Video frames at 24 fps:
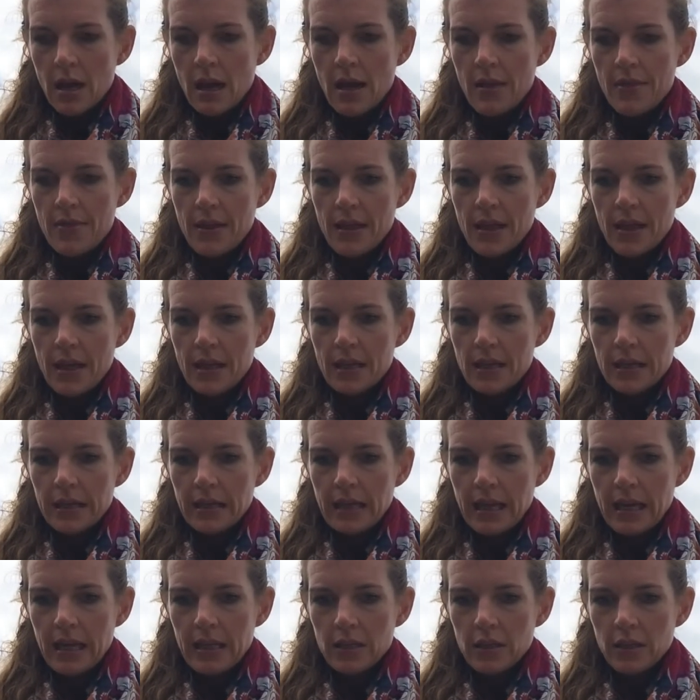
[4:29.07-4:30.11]
And then
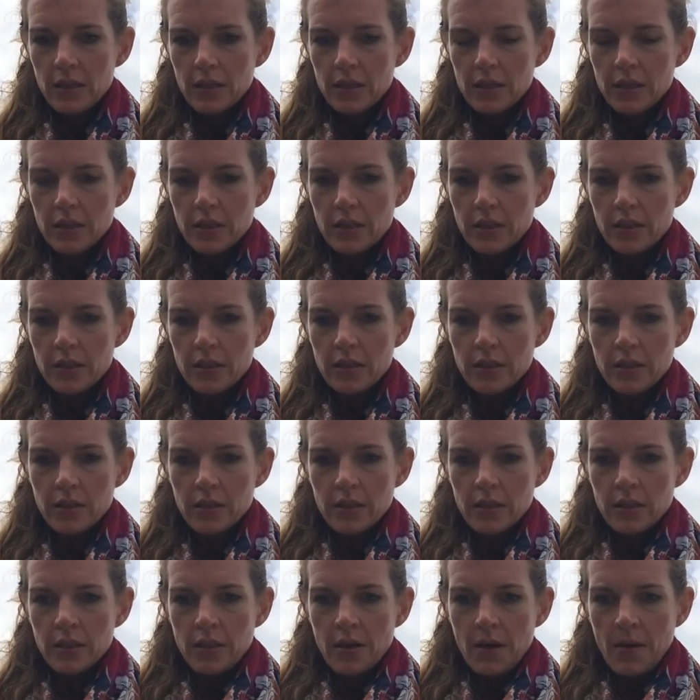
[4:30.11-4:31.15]
again on
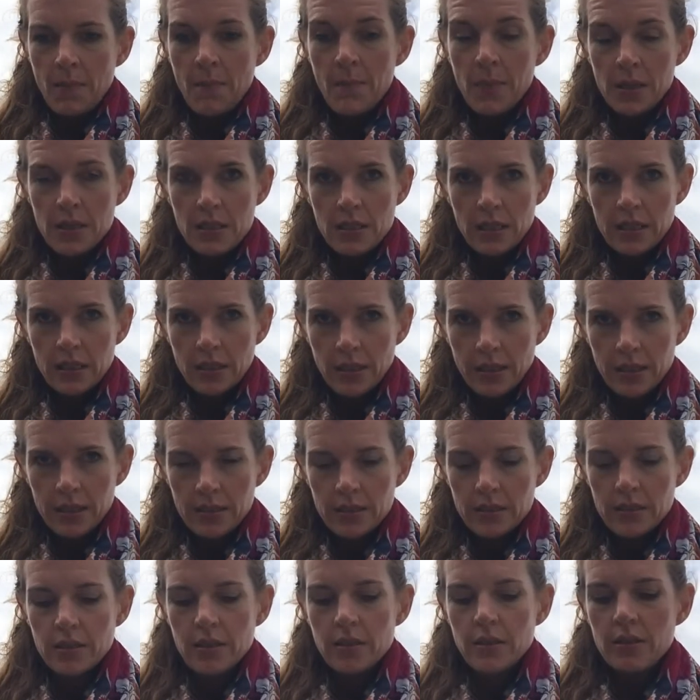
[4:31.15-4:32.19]
Monday
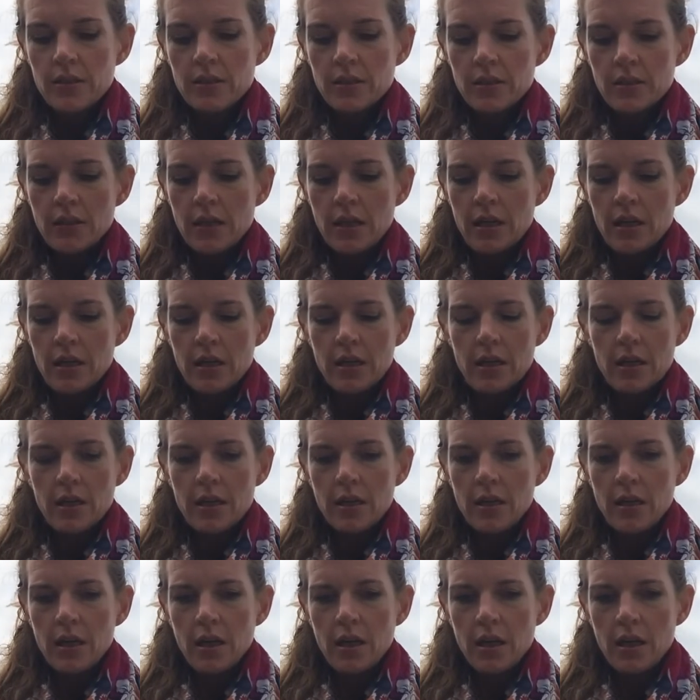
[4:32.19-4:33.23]
night,
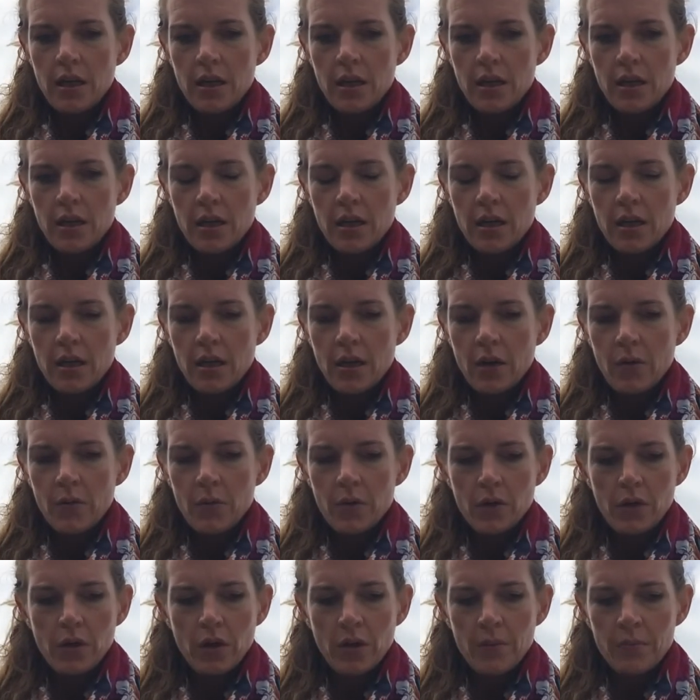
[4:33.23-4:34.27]
I
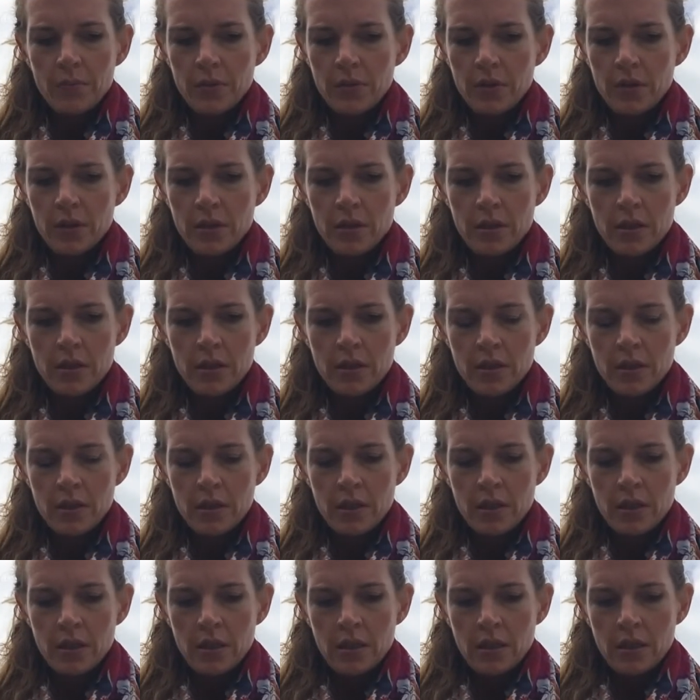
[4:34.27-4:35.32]
woke up
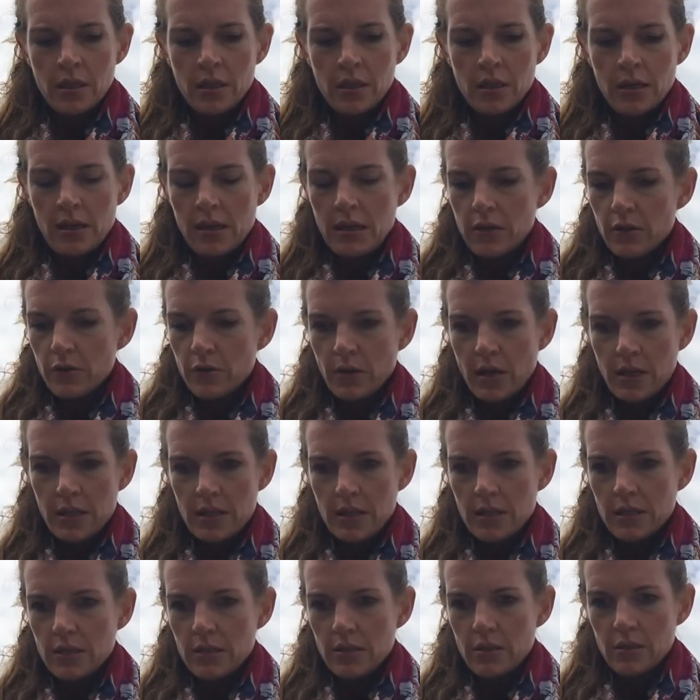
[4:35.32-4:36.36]
in
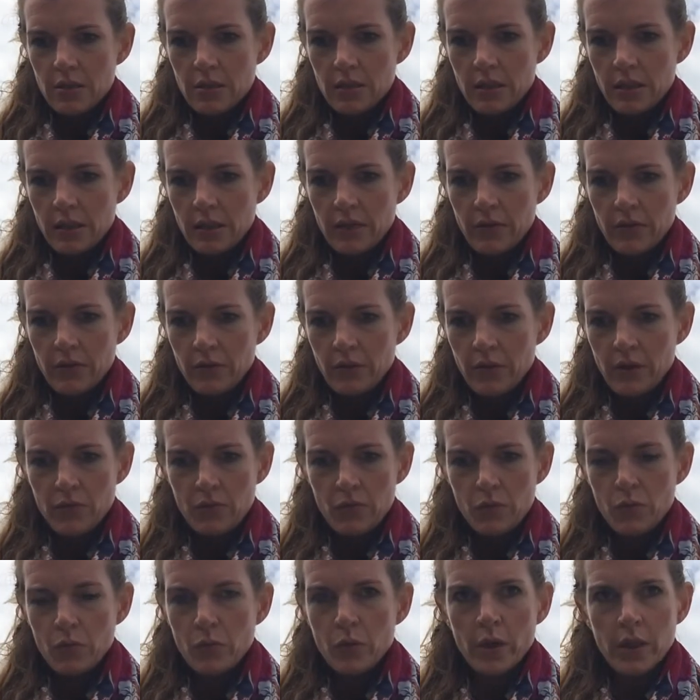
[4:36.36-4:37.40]
horrendous,
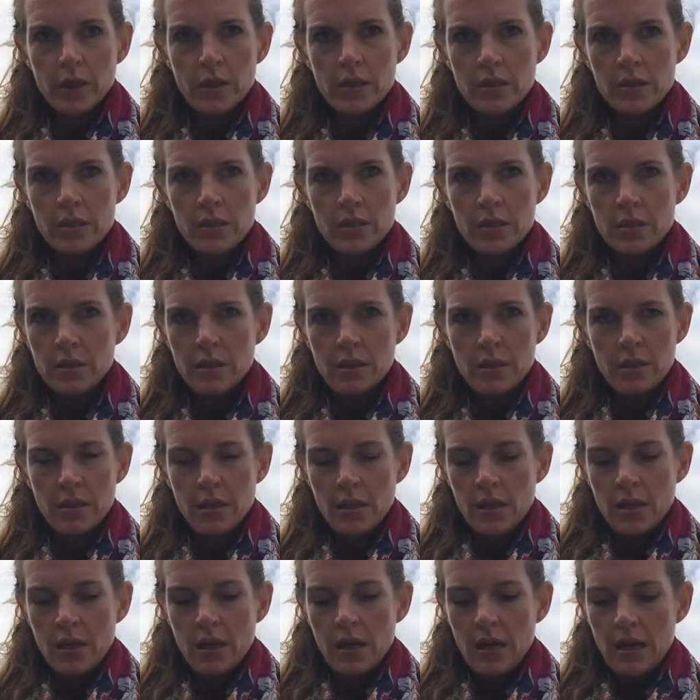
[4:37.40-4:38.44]
even worse
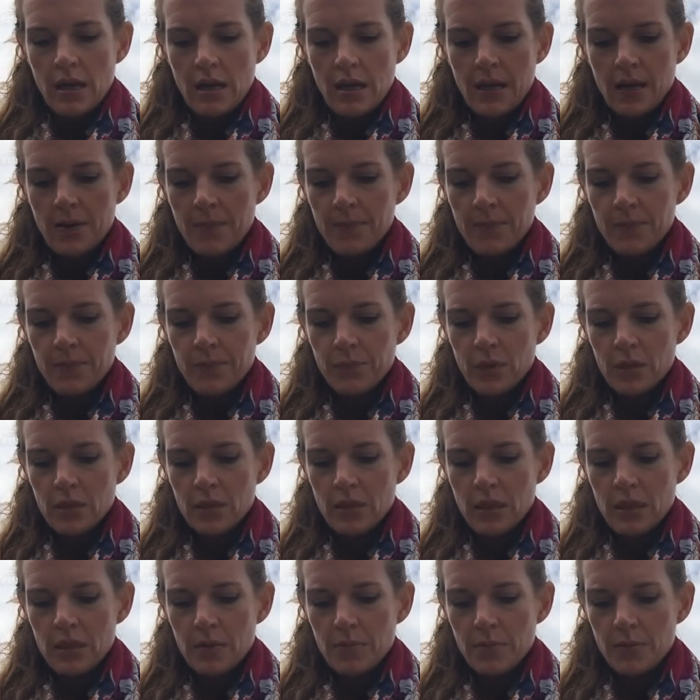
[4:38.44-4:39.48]

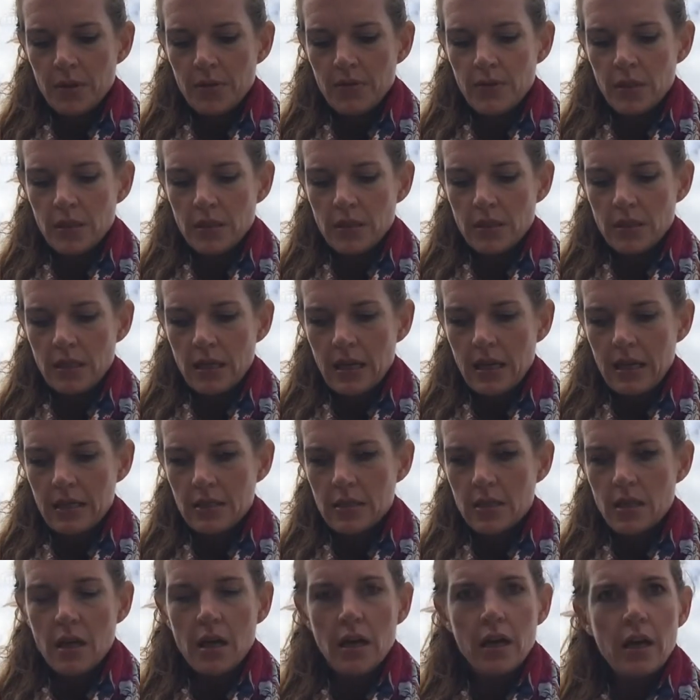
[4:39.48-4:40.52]
than the previous,
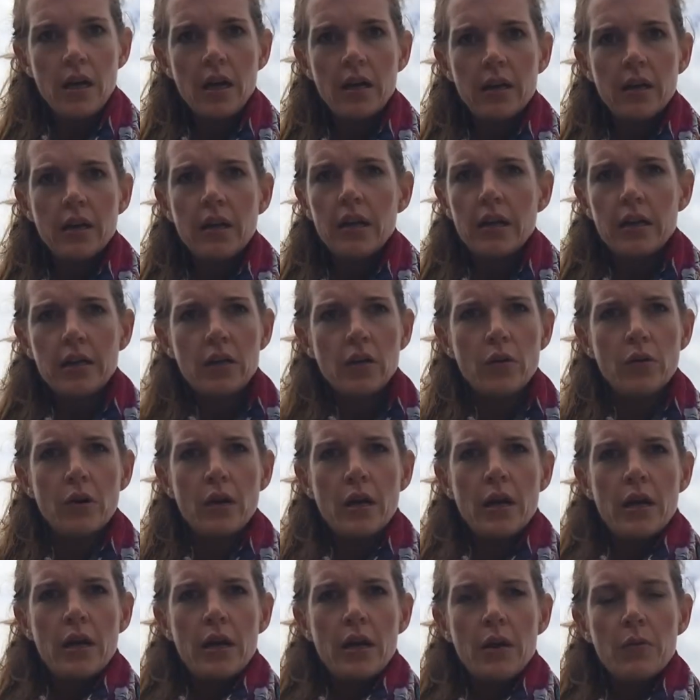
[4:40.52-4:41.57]
and
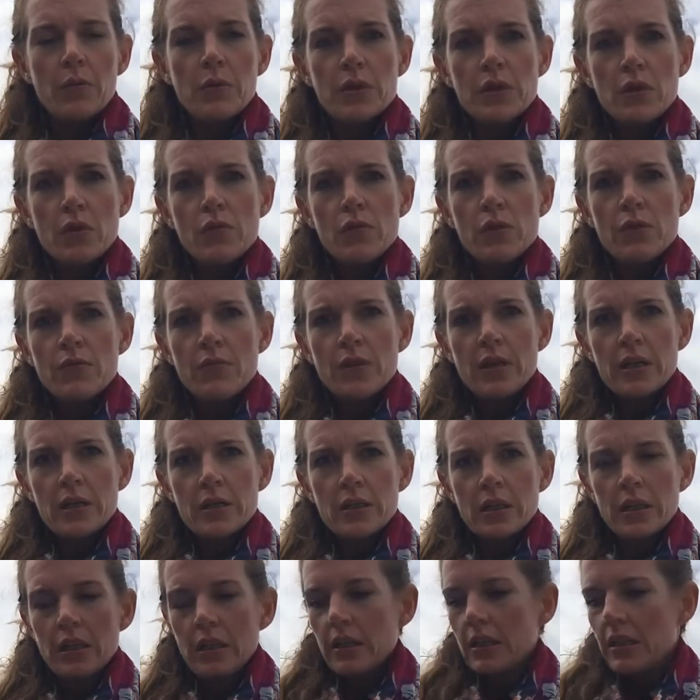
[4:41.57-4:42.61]
it was so severe
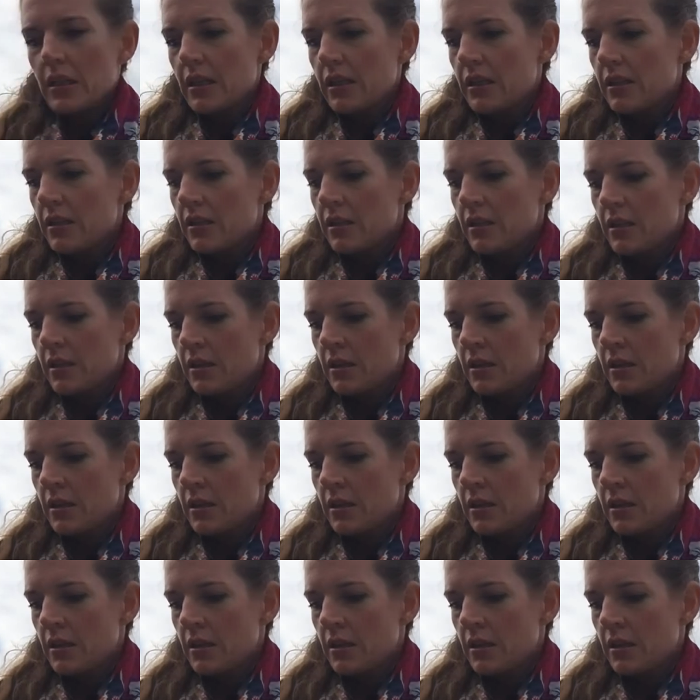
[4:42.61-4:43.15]
that I think